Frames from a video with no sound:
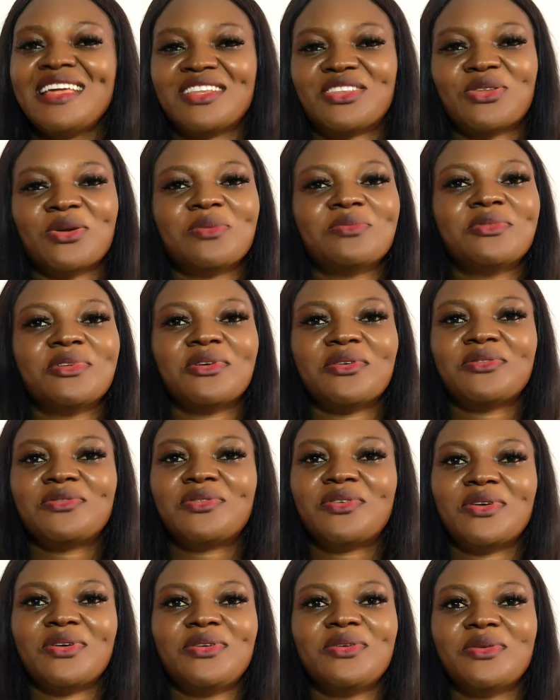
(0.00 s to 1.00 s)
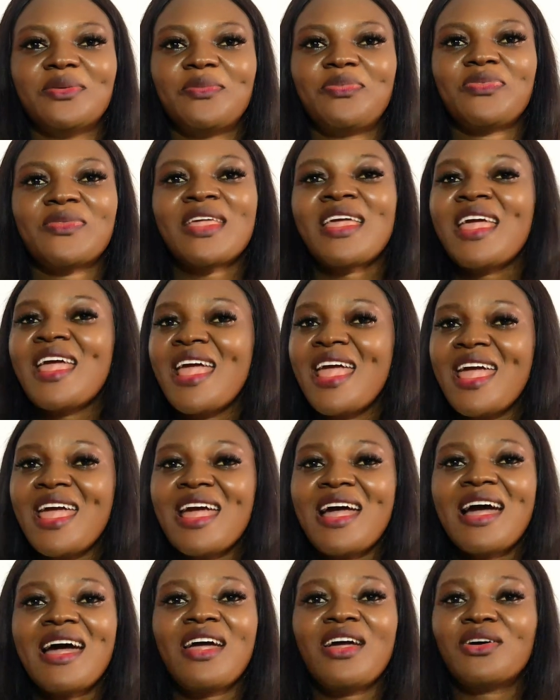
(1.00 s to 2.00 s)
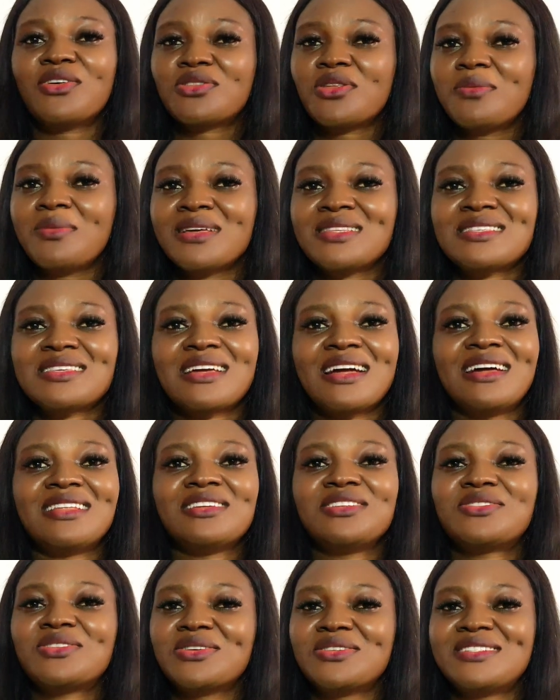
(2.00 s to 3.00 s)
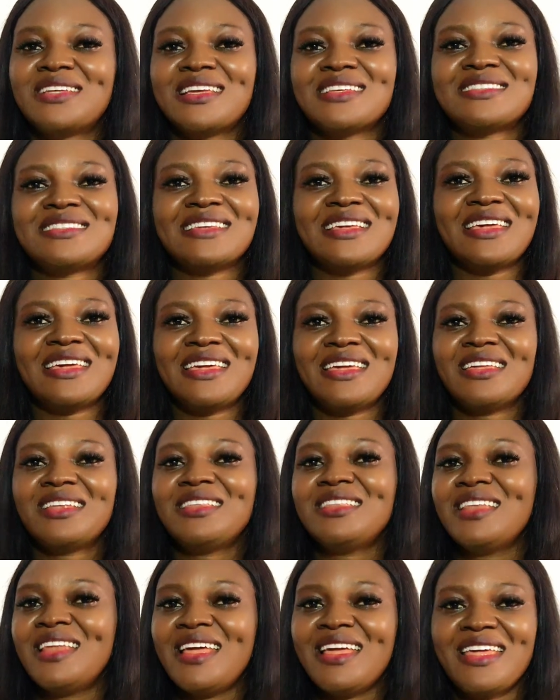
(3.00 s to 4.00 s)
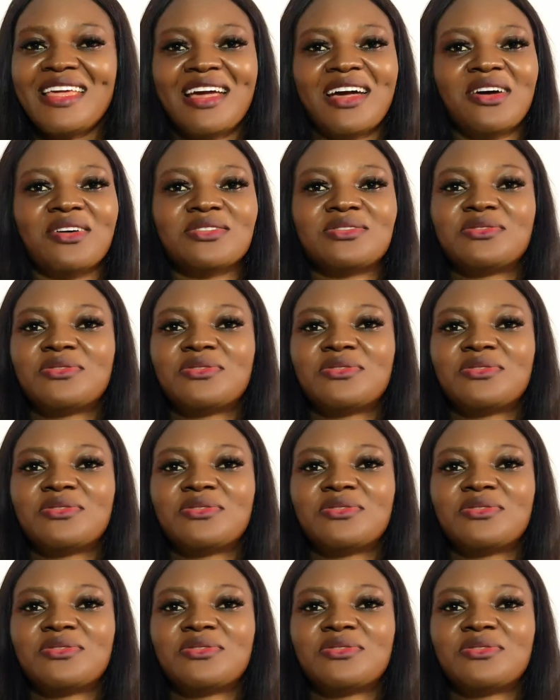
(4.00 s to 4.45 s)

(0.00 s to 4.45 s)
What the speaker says: thumbnail for you. AI automatically suggests a layout,